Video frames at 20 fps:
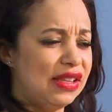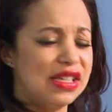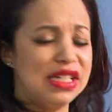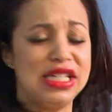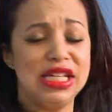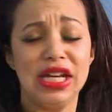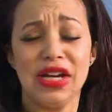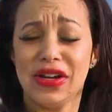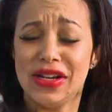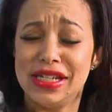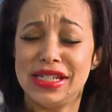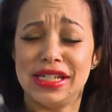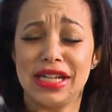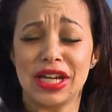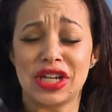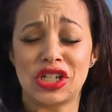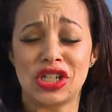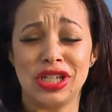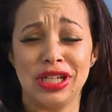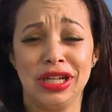dairy
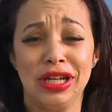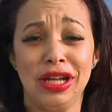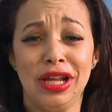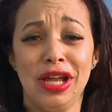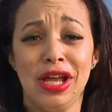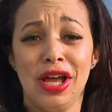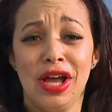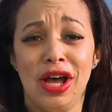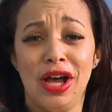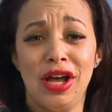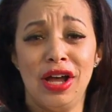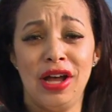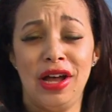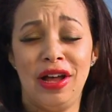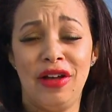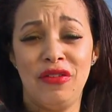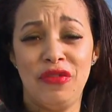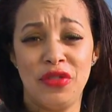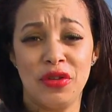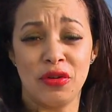section
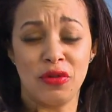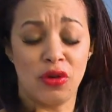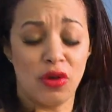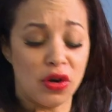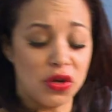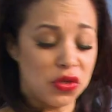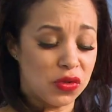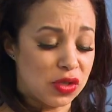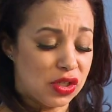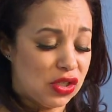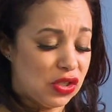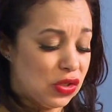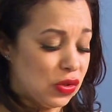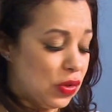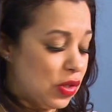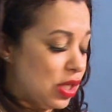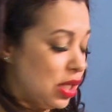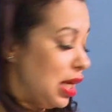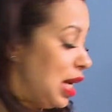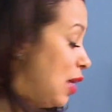of the grocery
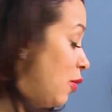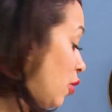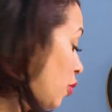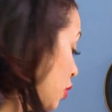store. And what